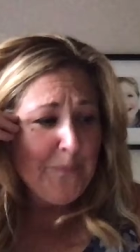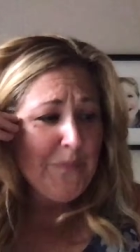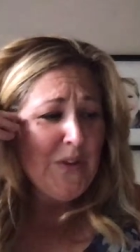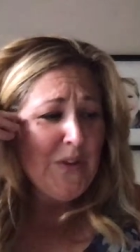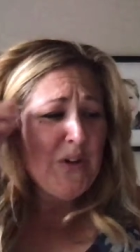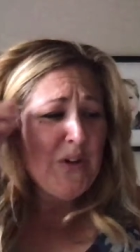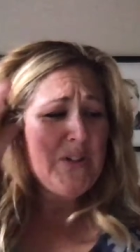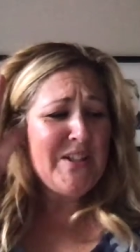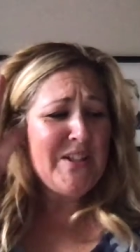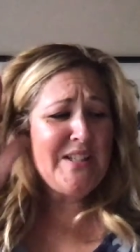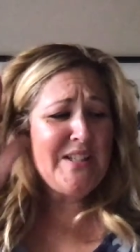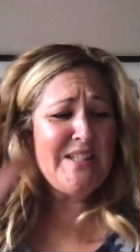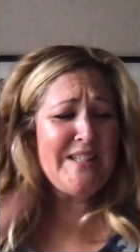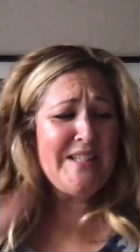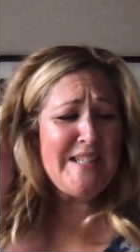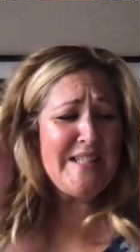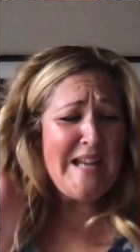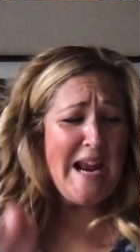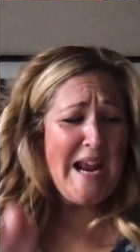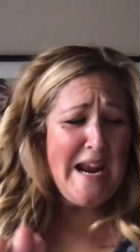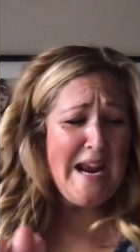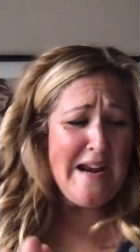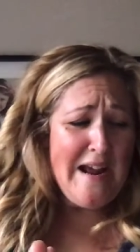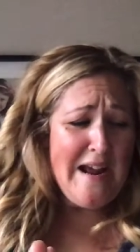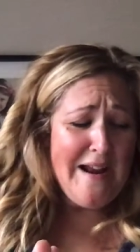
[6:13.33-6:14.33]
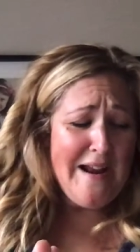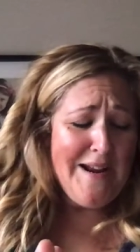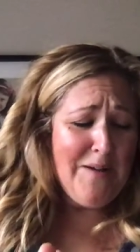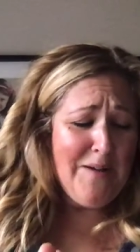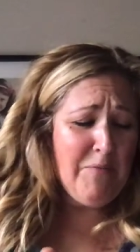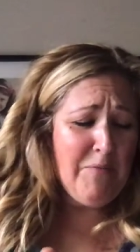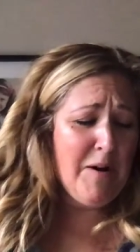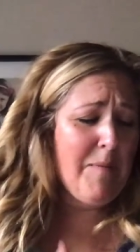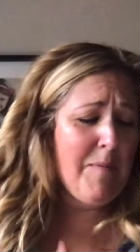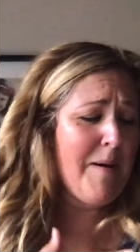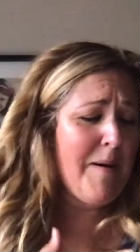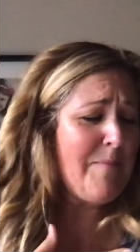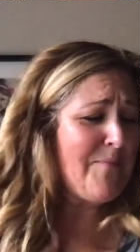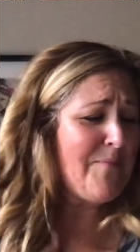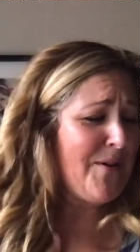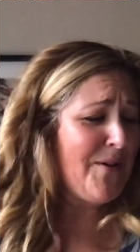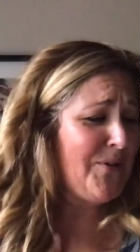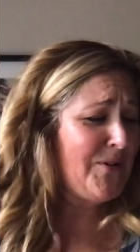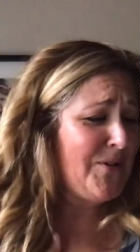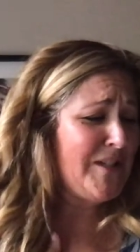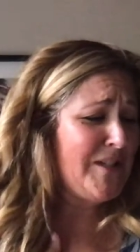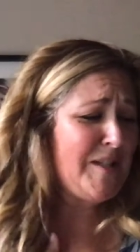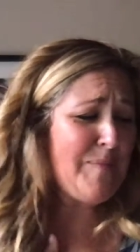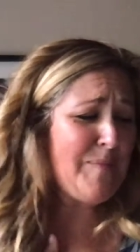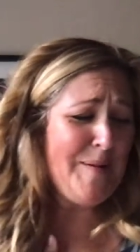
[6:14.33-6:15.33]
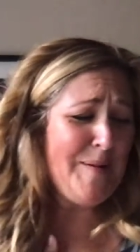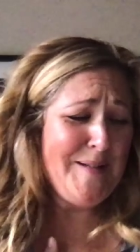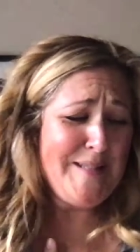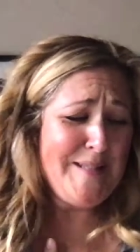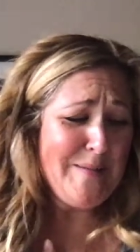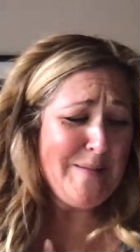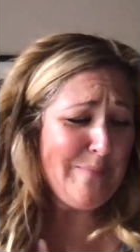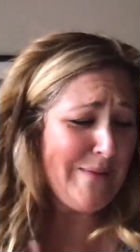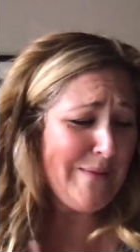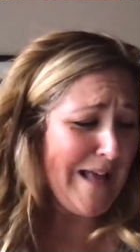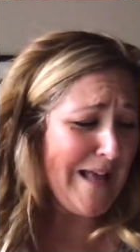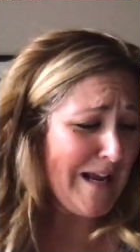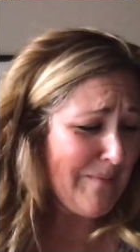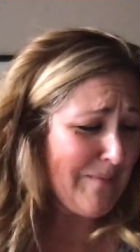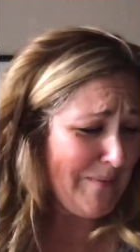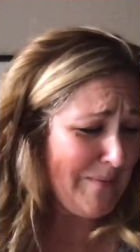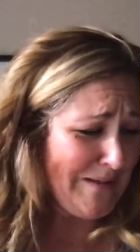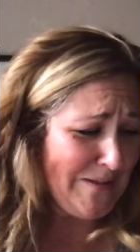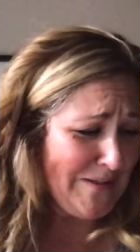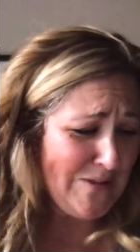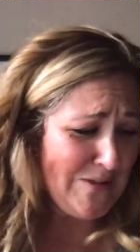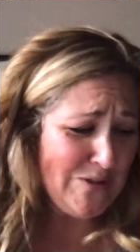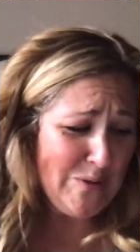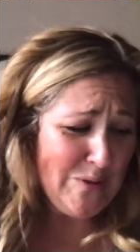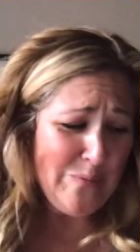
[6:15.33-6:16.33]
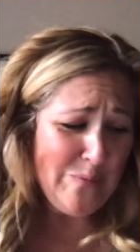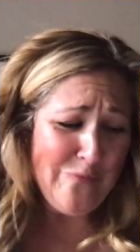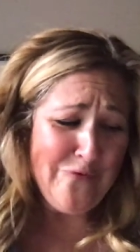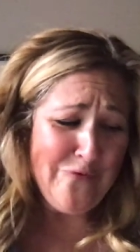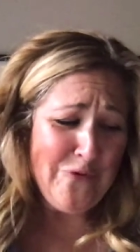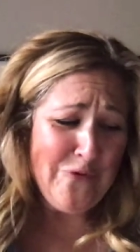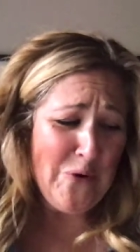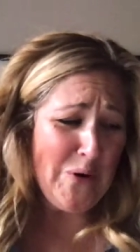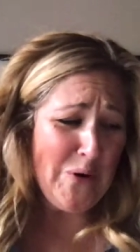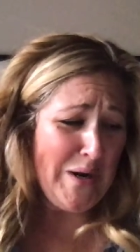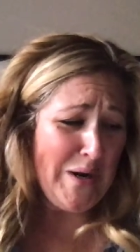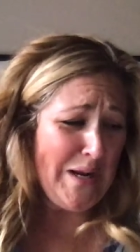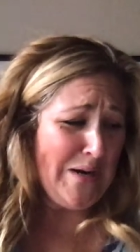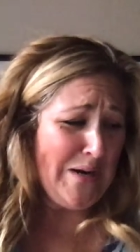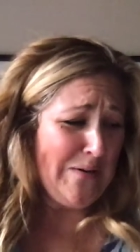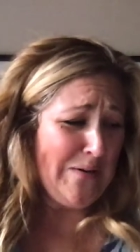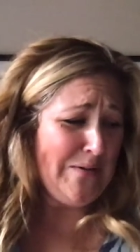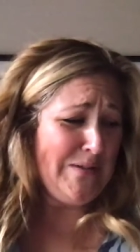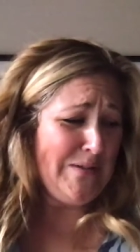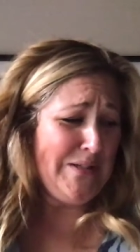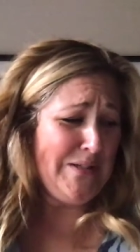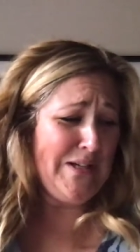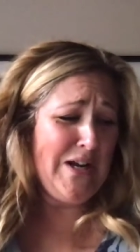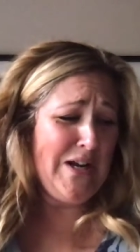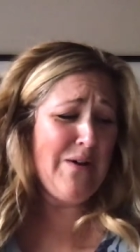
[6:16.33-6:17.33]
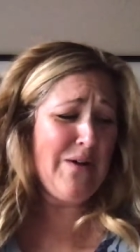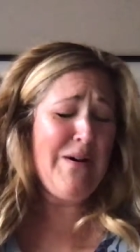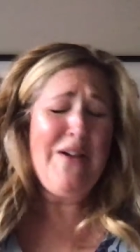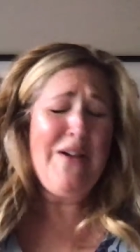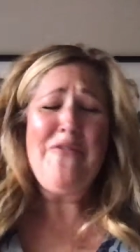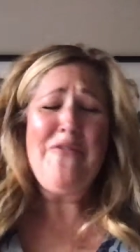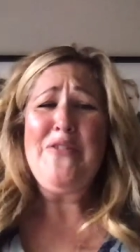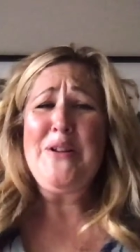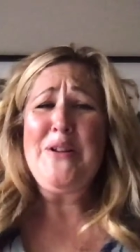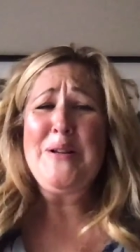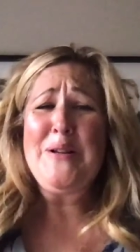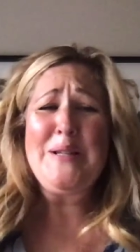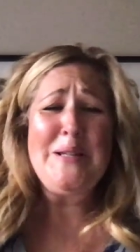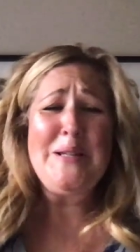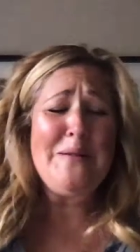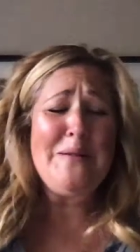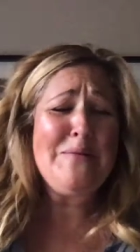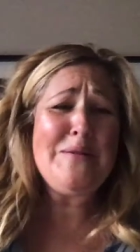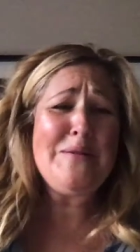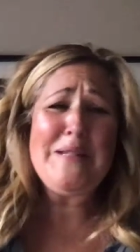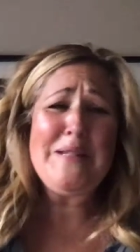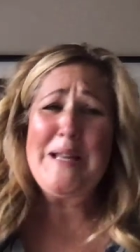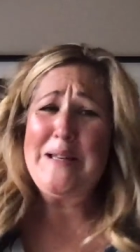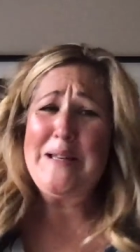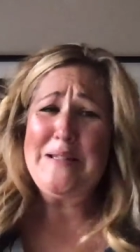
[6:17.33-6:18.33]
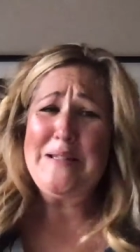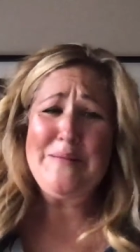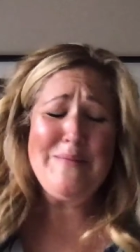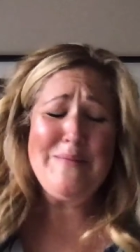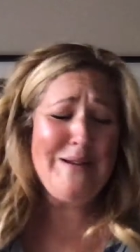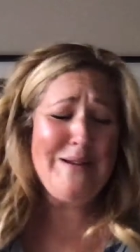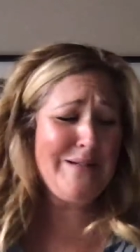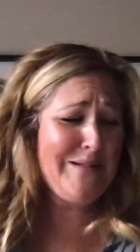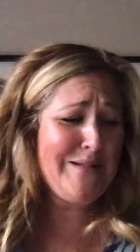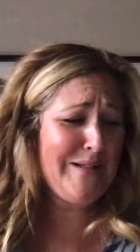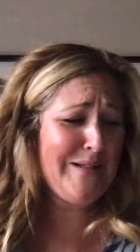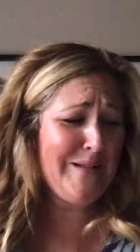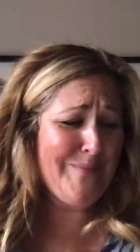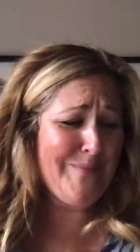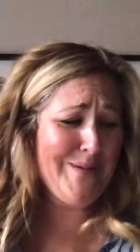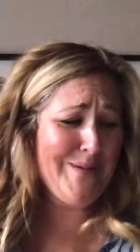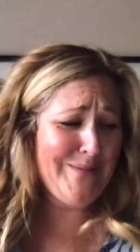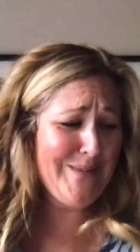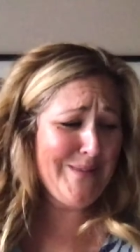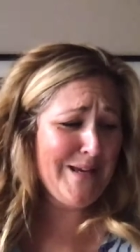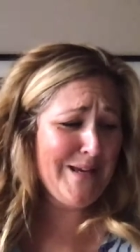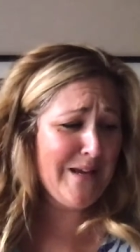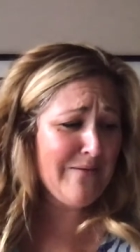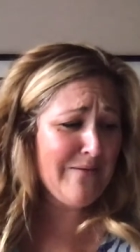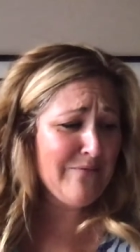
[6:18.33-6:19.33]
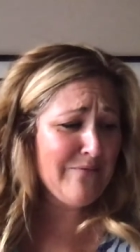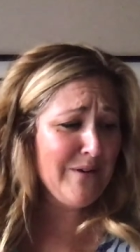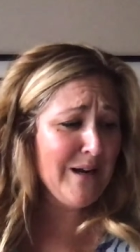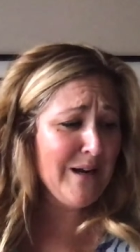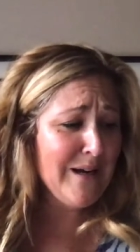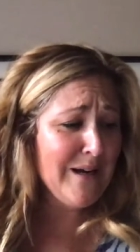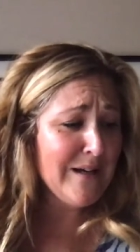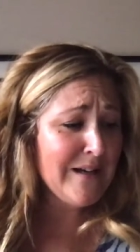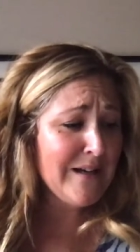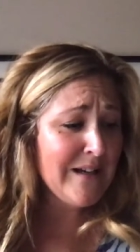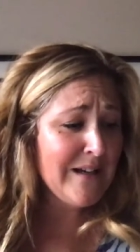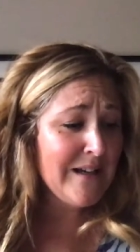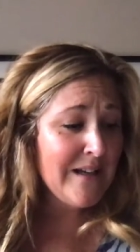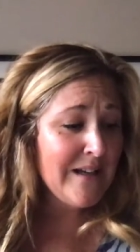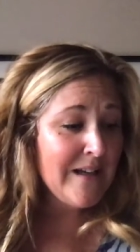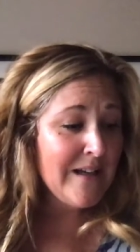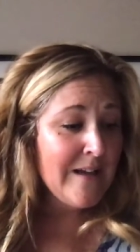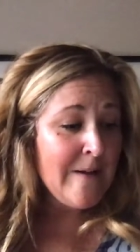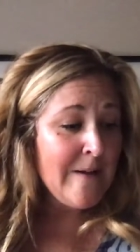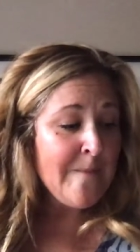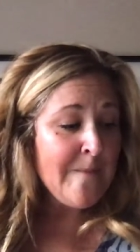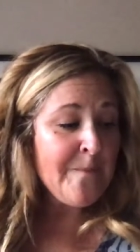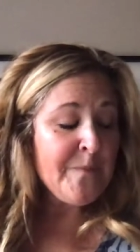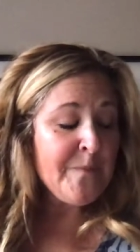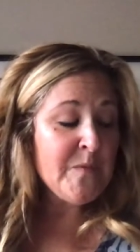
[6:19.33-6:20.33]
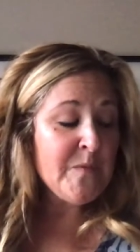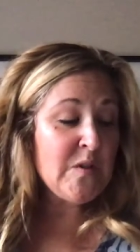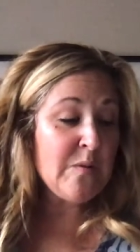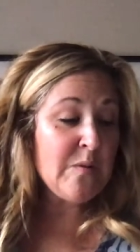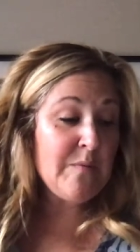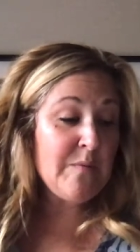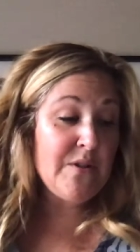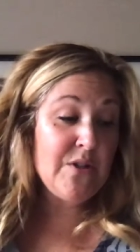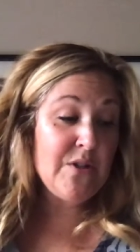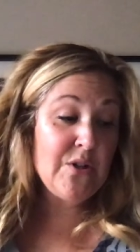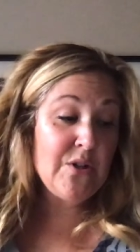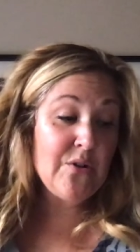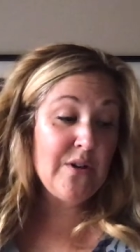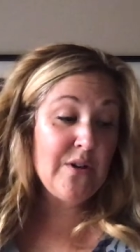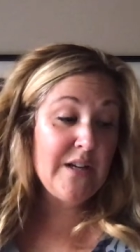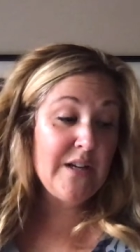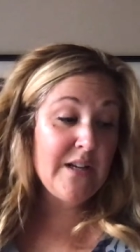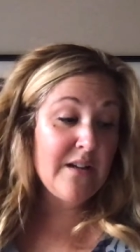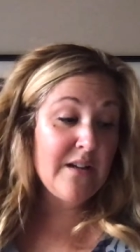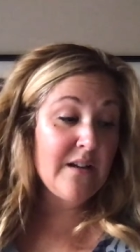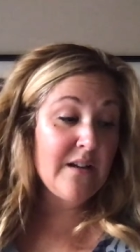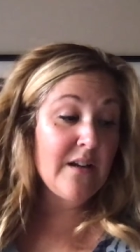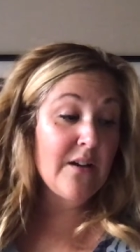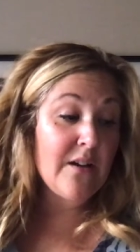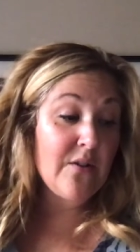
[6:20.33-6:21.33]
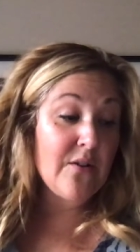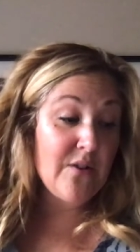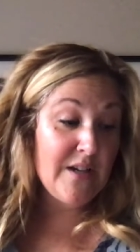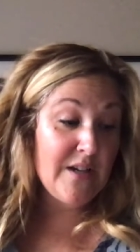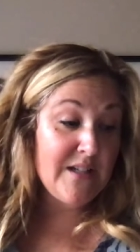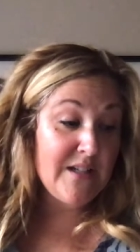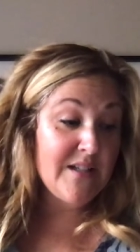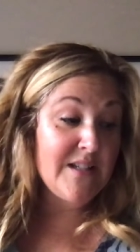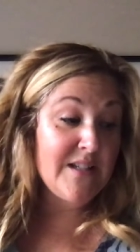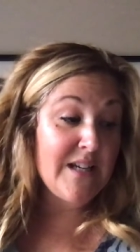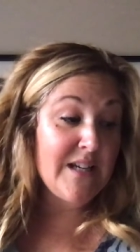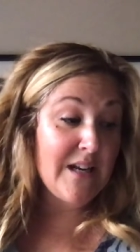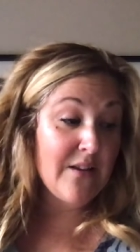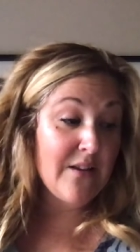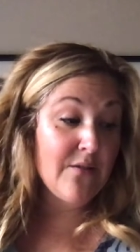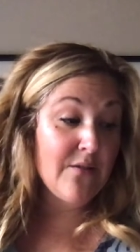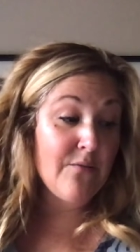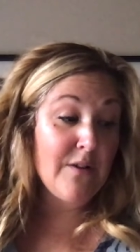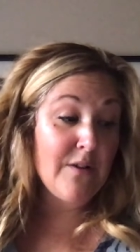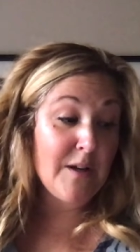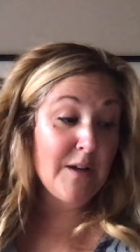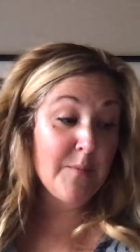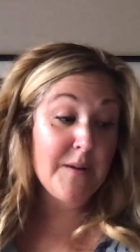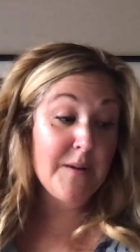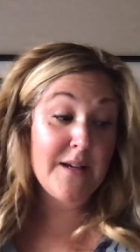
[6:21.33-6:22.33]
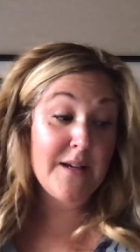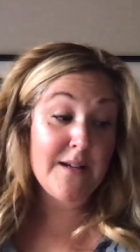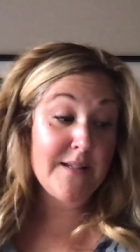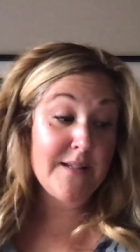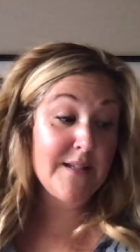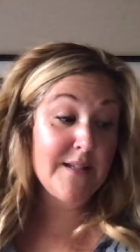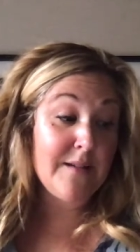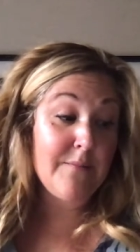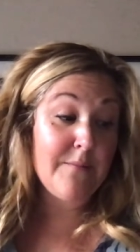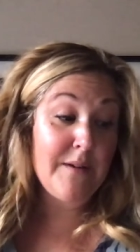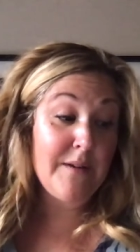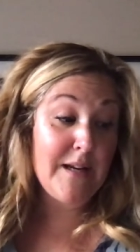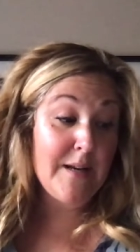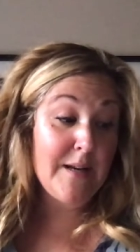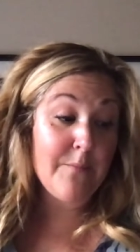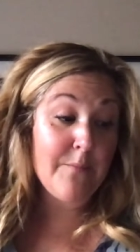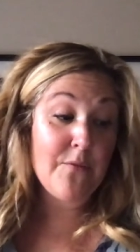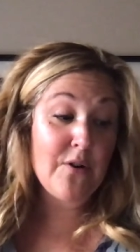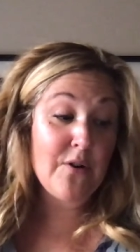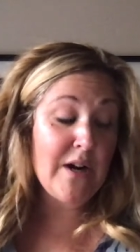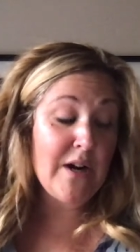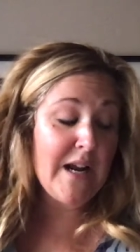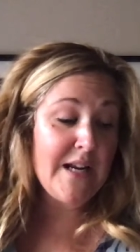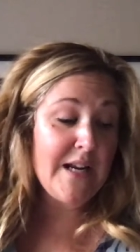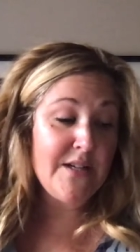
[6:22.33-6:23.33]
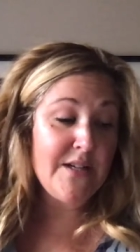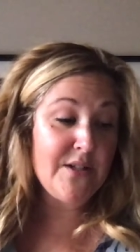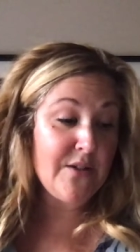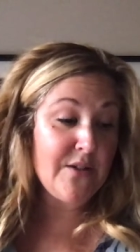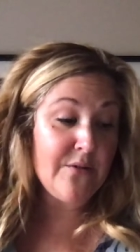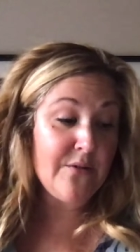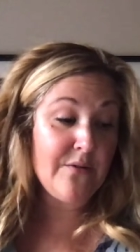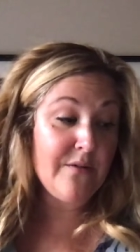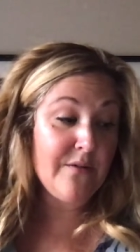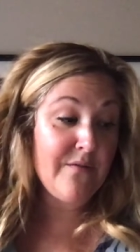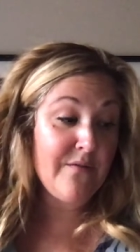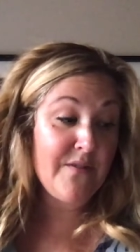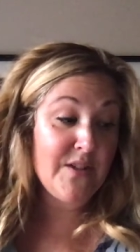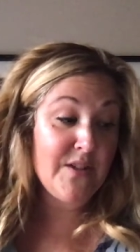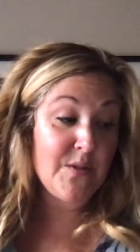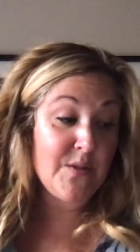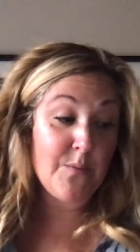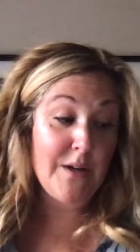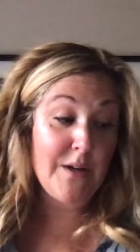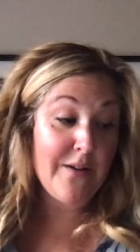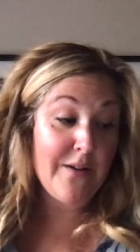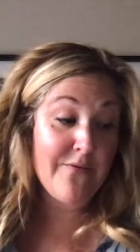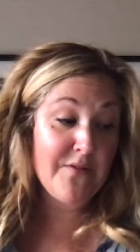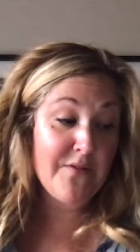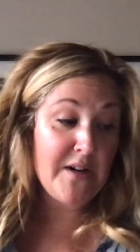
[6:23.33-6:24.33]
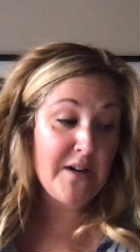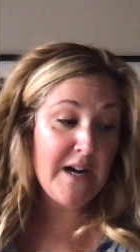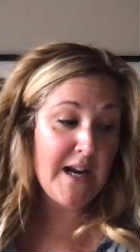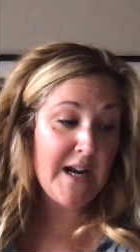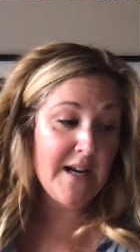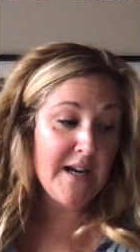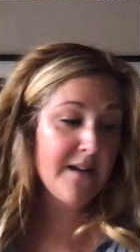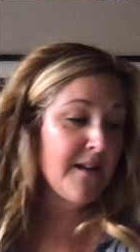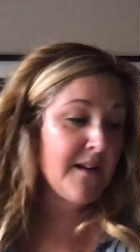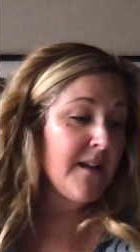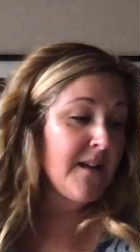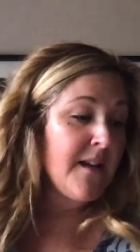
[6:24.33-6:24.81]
There's a stain on it where my mother spilled some black bean soup 40 years ago. I feel so sentimental about that rug. So Mr. Greene agreed to take the rug because it made him cry too if his wife cried.